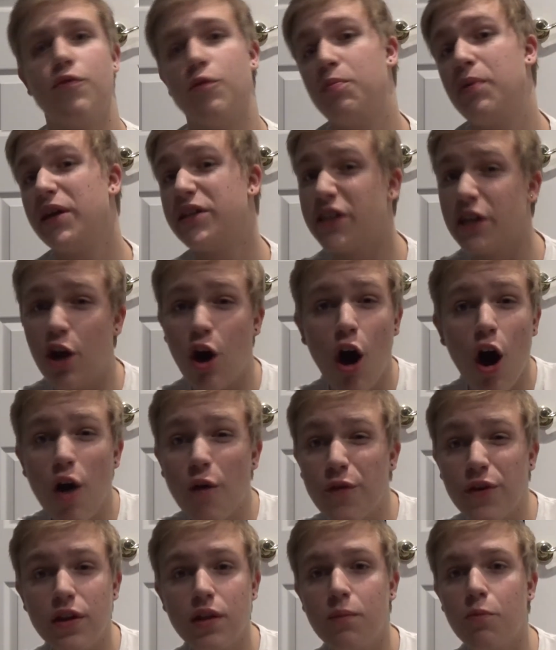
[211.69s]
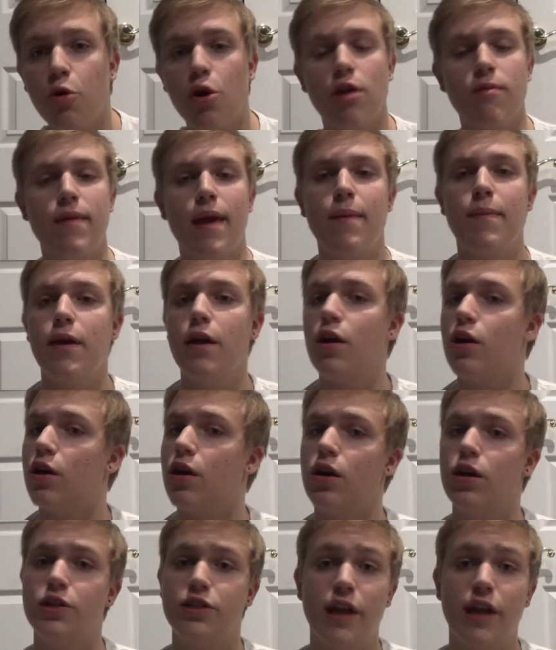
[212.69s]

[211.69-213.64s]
replacing coffee in the morning maybe, or